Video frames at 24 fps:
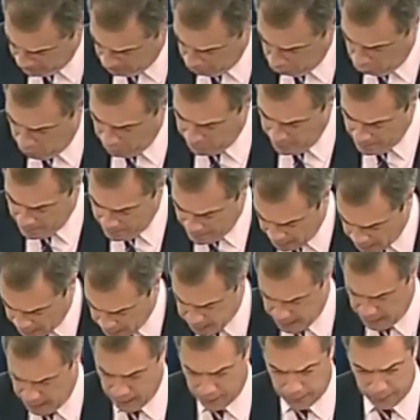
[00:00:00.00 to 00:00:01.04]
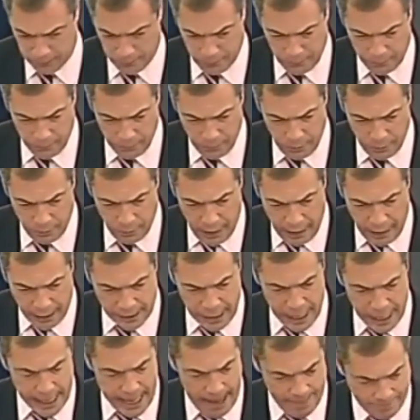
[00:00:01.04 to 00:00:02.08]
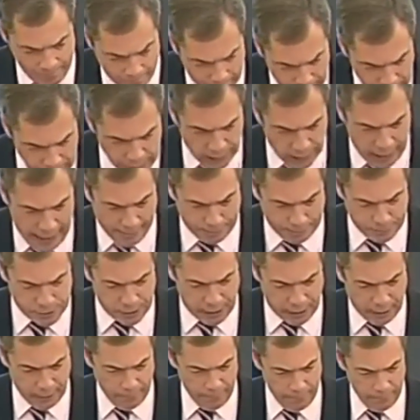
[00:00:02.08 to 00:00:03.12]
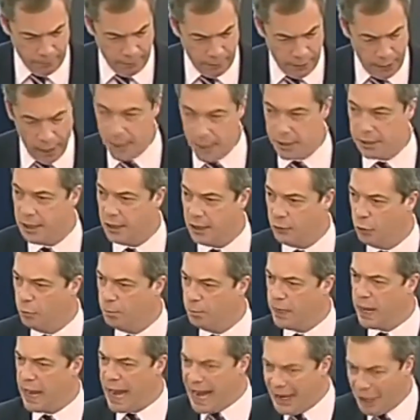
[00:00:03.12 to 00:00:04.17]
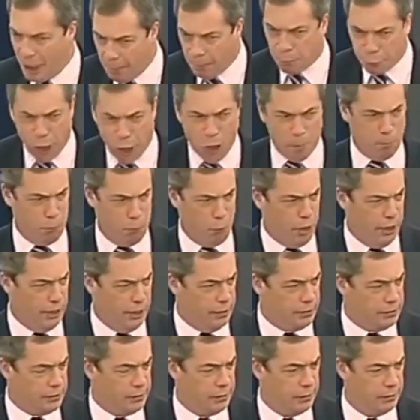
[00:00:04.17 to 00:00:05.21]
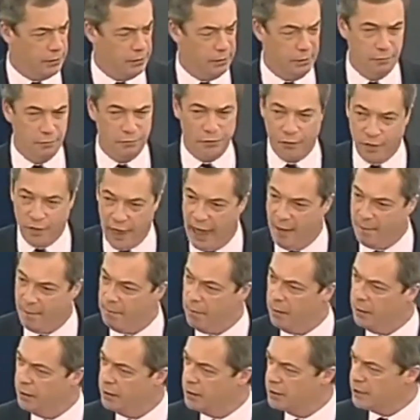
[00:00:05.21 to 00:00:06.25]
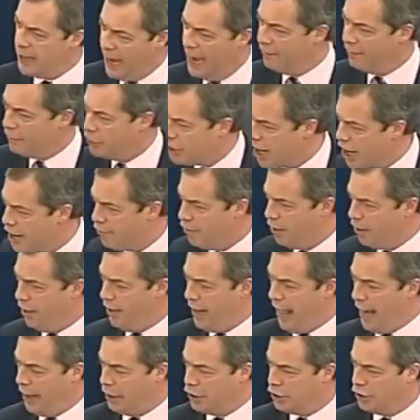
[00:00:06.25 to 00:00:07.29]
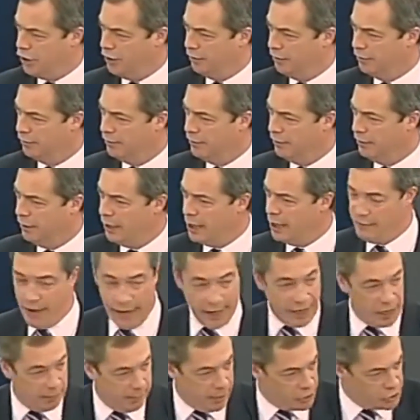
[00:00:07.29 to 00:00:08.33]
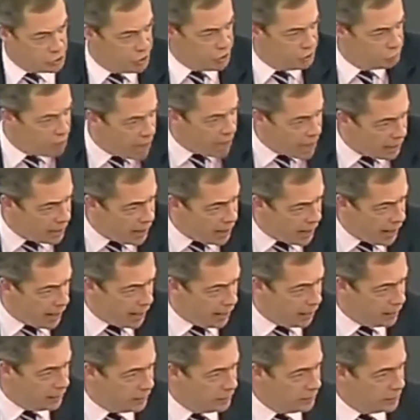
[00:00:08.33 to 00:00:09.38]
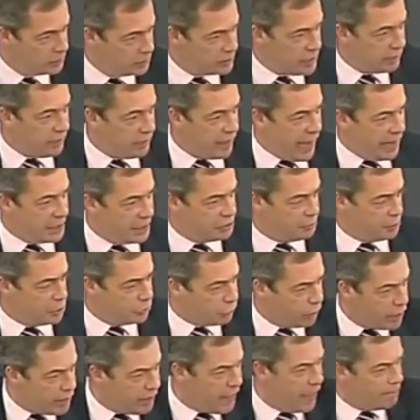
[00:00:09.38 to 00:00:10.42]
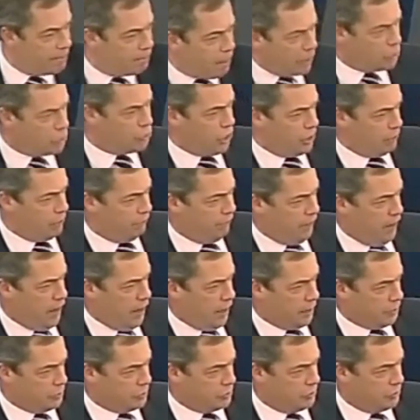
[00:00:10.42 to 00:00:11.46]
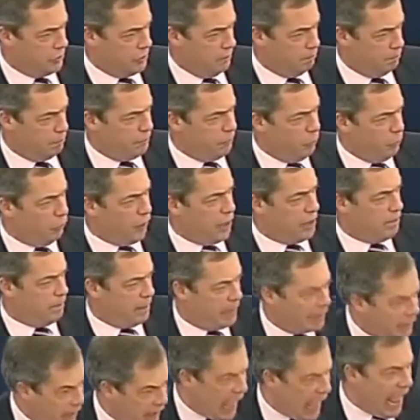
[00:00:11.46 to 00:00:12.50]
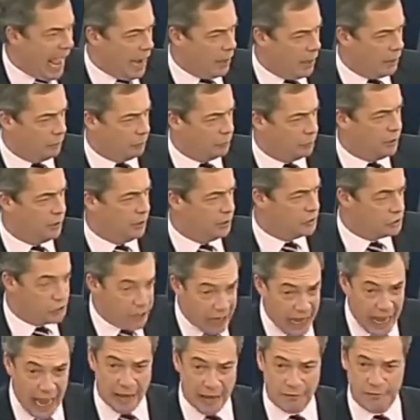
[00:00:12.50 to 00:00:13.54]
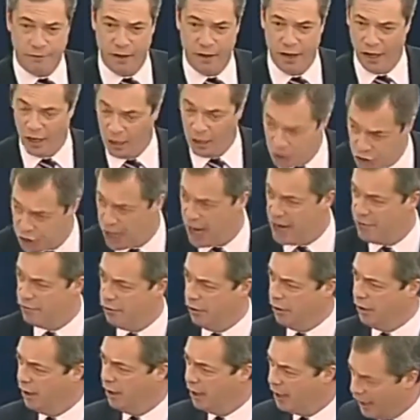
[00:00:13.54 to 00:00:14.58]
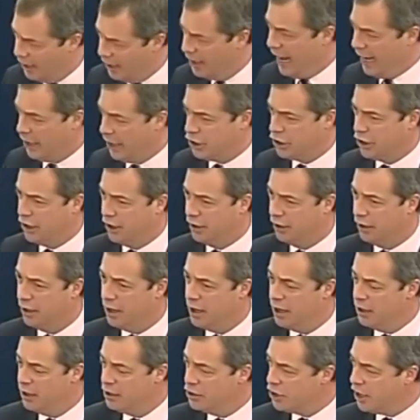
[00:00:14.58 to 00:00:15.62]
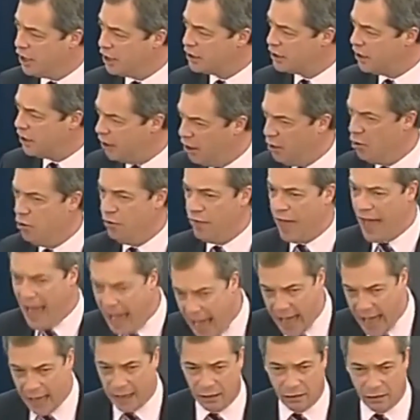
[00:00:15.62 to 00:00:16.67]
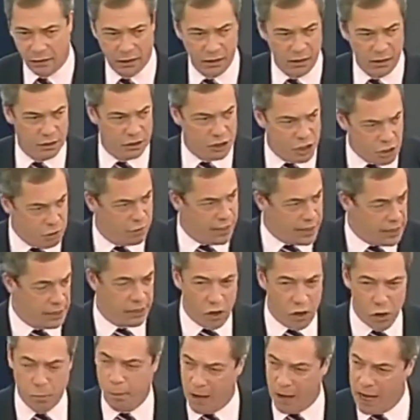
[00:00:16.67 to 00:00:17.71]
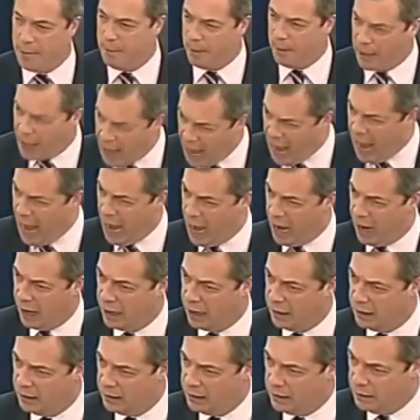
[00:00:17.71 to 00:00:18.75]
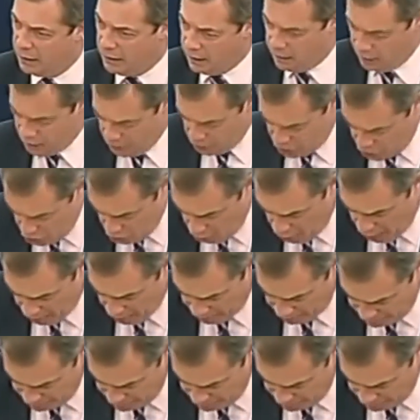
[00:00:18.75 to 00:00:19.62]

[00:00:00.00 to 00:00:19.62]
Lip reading: What they're being told, as their government's collapsing, is that it would be inappropriate for them to have a general election. In fact, Commissioner Rehn here said they had to agree their budget first before they'd be allowed to have a general election. Just who the hell do you think you people are? You are